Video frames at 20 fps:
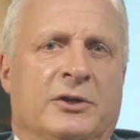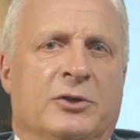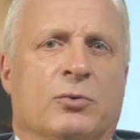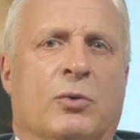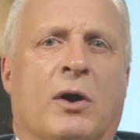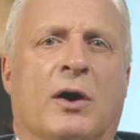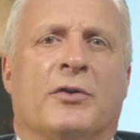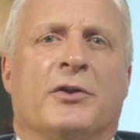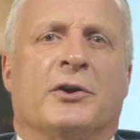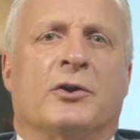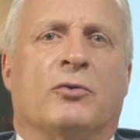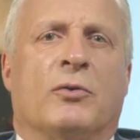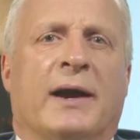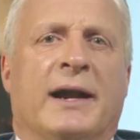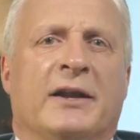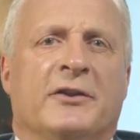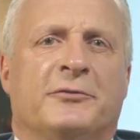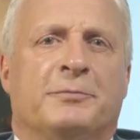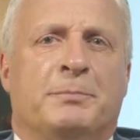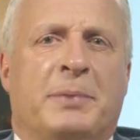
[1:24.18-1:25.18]
You are the
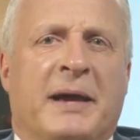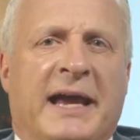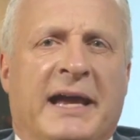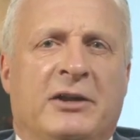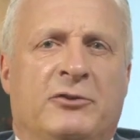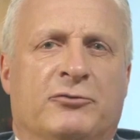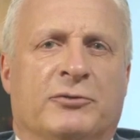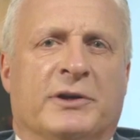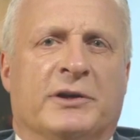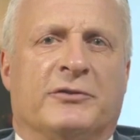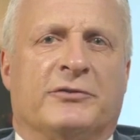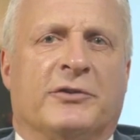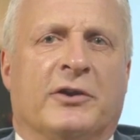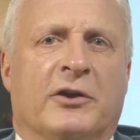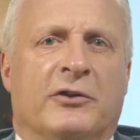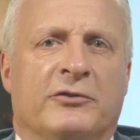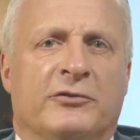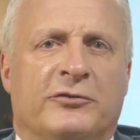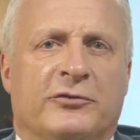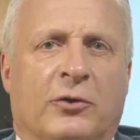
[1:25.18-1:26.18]
greatest patriots,
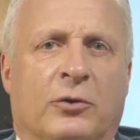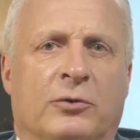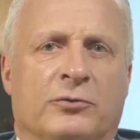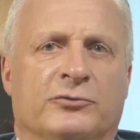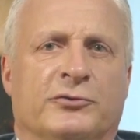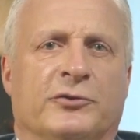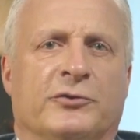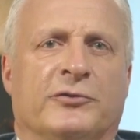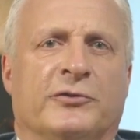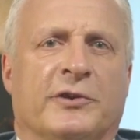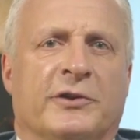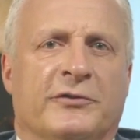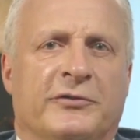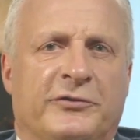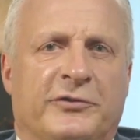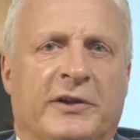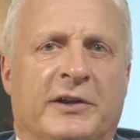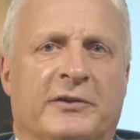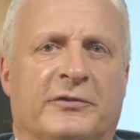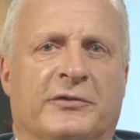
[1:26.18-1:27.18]
soldiers,
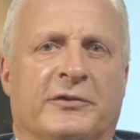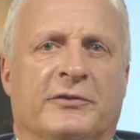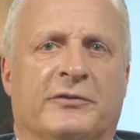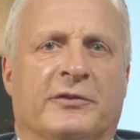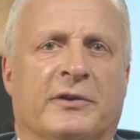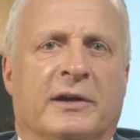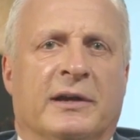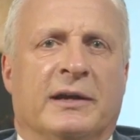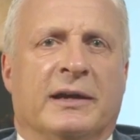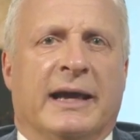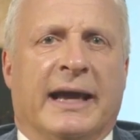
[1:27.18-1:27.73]
citizens,